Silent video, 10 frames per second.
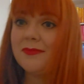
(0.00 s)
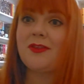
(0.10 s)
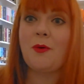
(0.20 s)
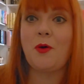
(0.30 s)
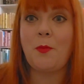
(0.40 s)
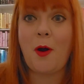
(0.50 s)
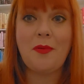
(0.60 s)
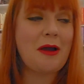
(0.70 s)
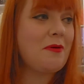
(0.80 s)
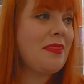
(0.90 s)
So we will pop
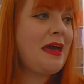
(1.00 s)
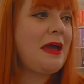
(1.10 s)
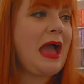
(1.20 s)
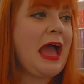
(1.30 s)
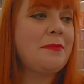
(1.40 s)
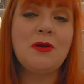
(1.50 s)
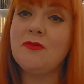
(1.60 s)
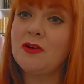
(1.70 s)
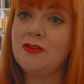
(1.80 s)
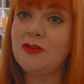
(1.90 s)
that one there and move
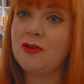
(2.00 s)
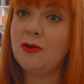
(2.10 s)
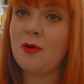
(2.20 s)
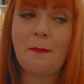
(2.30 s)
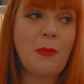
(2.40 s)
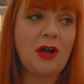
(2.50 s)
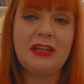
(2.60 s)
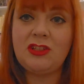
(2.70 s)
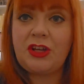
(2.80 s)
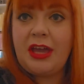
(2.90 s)
on to
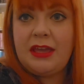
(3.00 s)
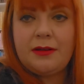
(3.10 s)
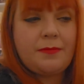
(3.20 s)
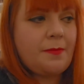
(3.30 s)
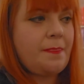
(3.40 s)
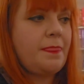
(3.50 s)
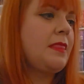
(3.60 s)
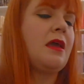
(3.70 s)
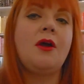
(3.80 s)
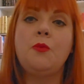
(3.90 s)
Mockingjay,
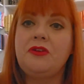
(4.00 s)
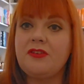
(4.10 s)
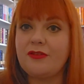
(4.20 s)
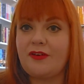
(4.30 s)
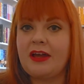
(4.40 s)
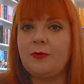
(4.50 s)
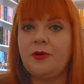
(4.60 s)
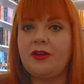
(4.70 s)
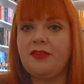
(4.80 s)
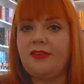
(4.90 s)
which is the final
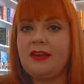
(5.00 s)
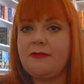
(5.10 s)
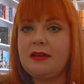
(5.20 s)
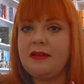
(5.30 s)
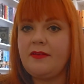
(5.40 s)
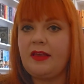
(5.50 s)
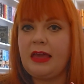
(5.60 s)
book in the series.